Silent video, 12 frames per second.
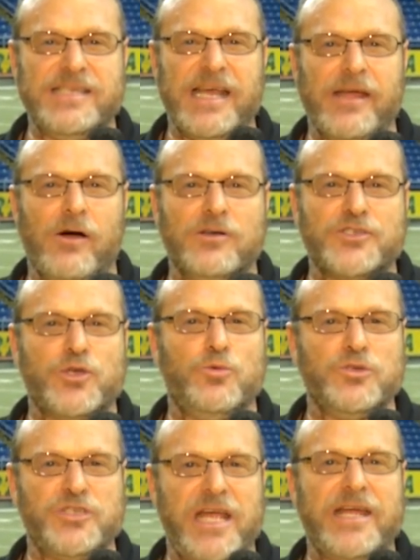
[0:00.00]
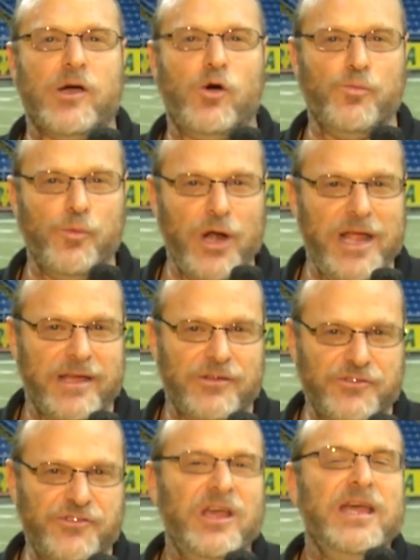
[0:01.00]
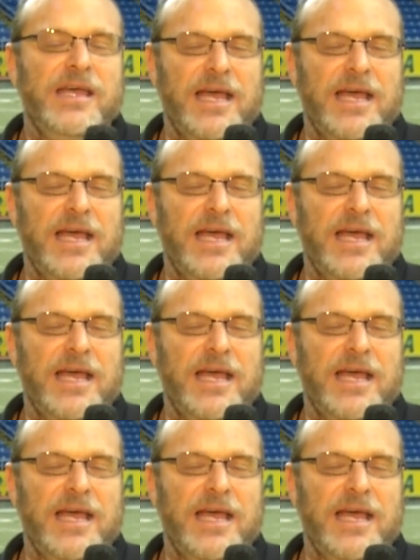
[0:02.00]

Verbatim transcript: They also will take home rings